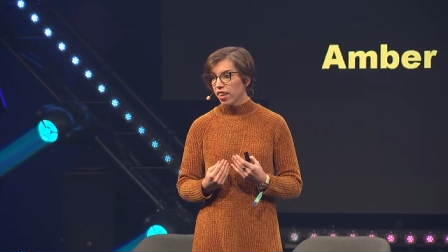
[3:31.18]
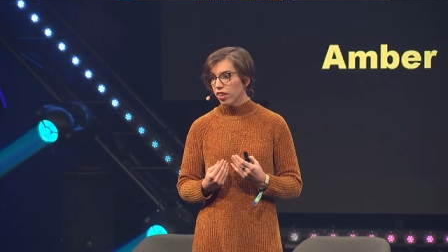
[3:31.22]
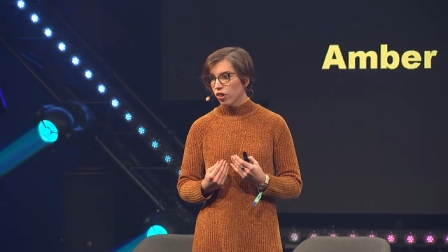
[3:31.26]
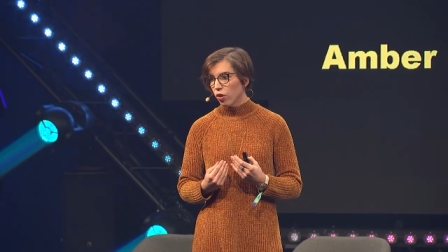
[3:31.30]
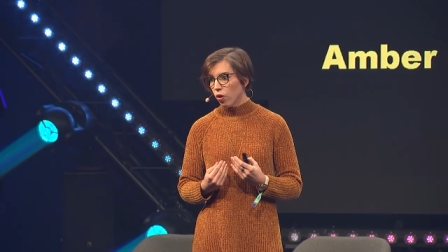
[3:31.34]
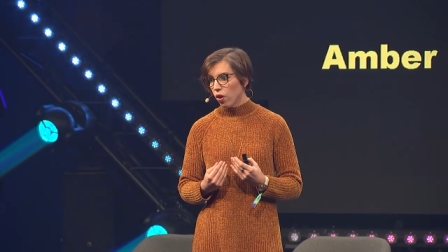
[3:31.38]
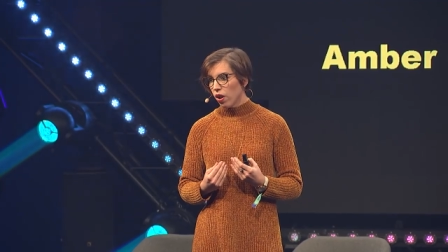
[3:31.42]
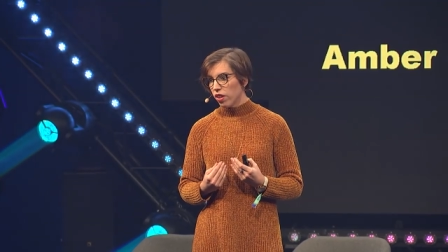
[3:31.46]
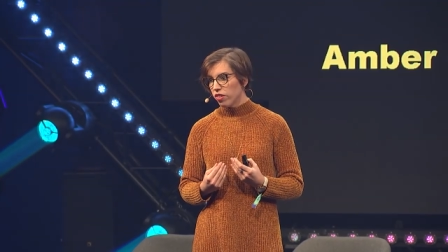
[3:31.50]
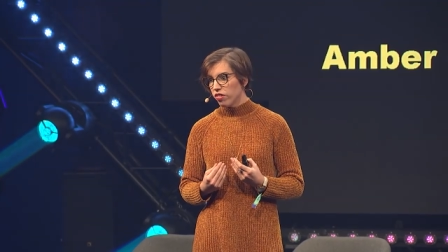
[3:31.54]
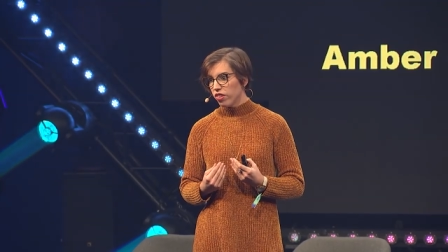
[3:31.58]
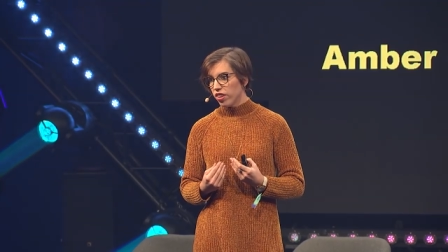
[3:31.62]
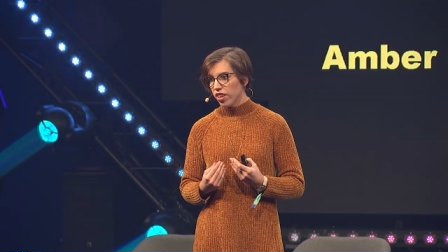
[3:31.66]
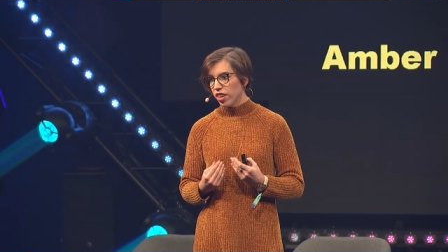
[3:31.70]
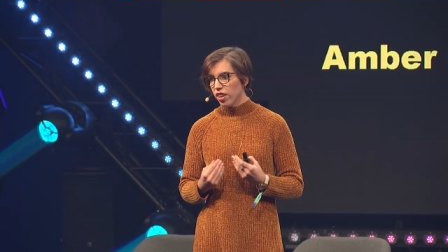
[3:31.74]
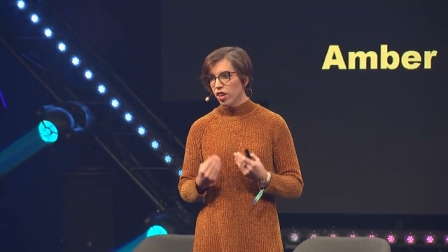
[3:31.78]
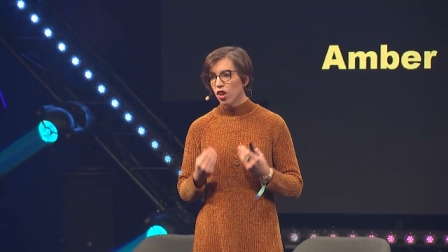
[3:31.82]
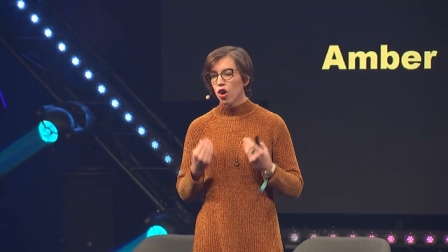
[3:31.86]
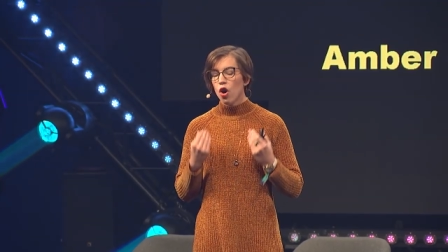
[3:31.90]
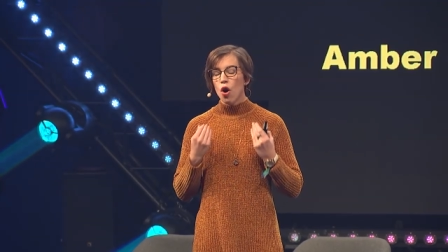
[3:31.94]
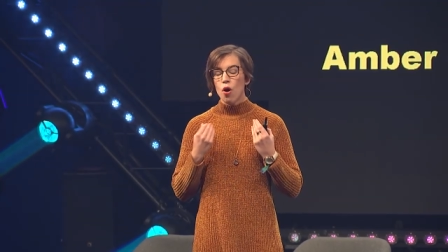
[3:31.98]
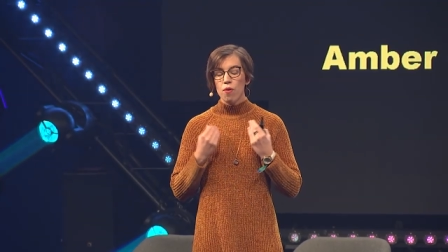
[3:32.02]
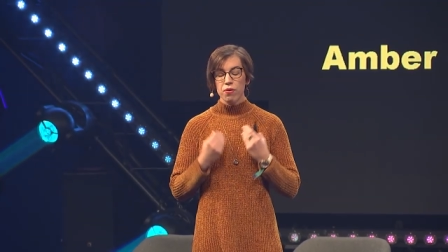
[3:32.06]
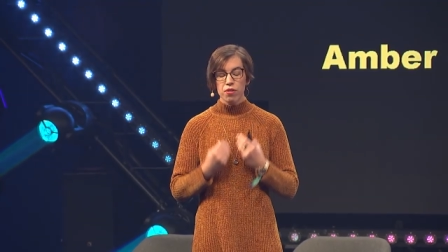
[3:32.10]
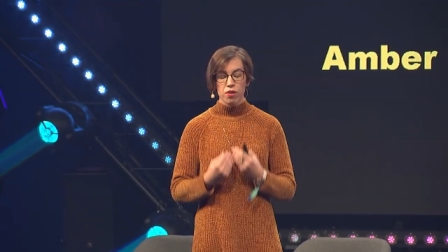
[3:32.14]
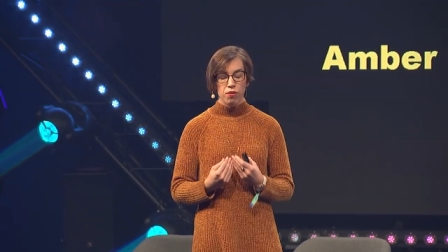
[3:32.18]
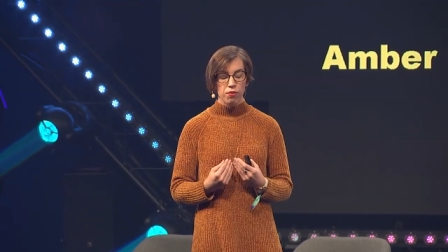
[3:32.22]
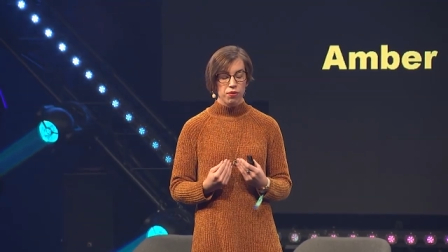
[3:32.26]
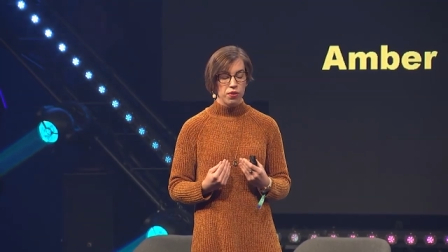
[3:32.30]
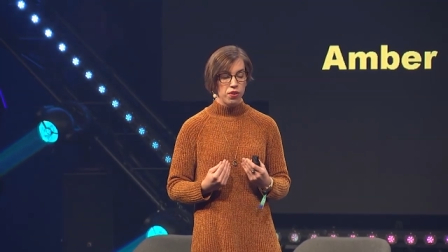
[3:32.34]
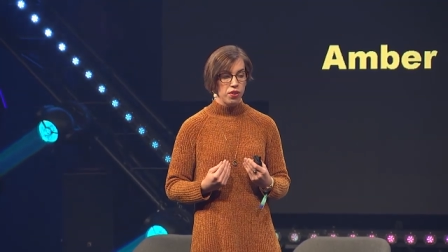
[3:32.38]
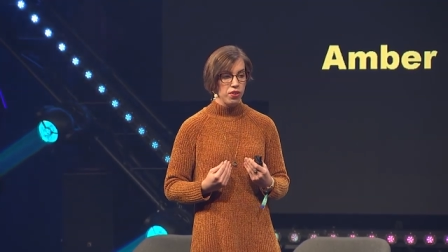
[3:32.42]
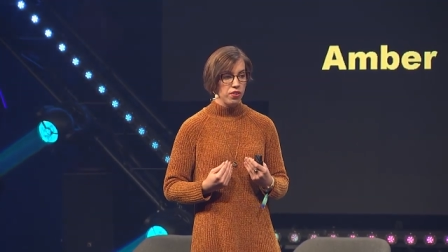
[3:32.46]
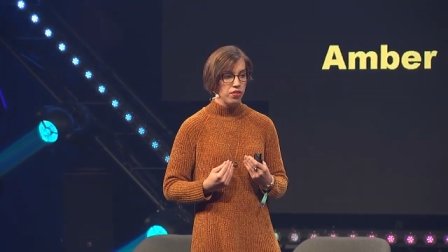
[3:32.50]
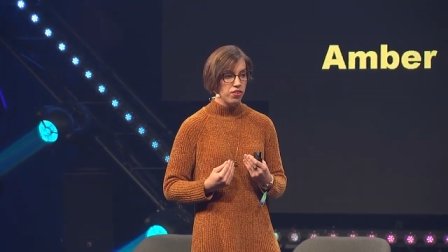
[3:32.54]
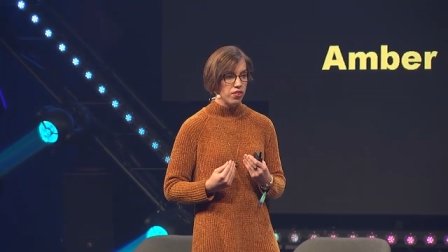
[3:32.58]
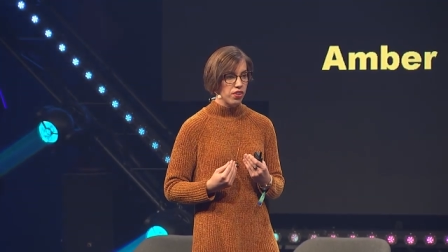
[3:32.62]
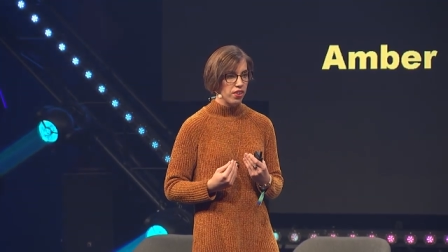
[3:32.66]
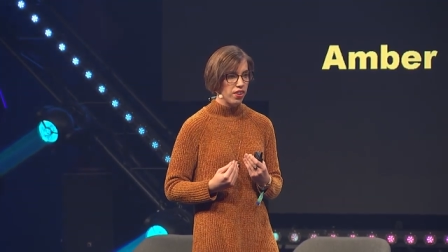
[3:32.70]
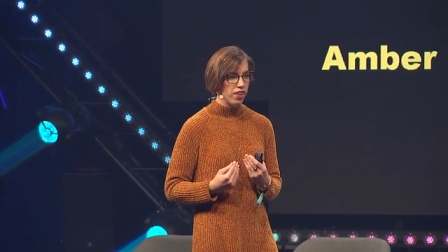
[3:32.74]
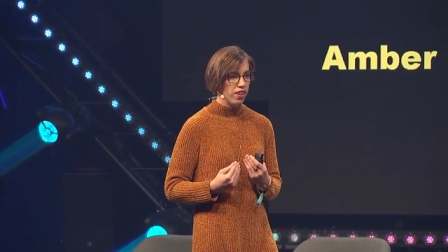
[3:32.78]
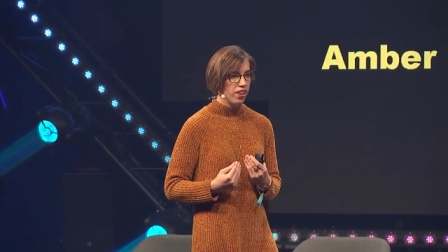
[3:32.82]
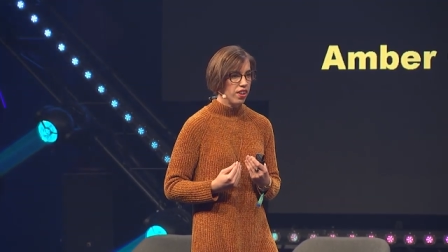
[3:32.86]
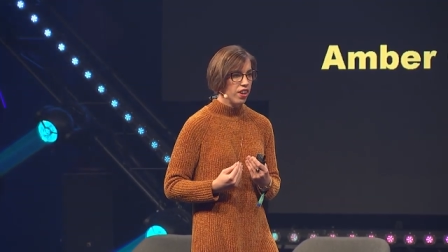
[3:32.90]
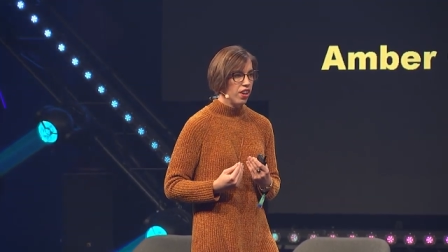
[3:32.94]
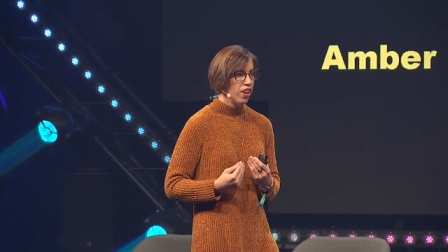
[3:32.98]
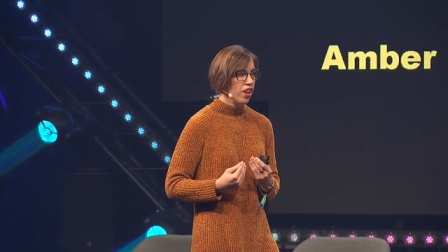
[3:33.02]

technology of the future,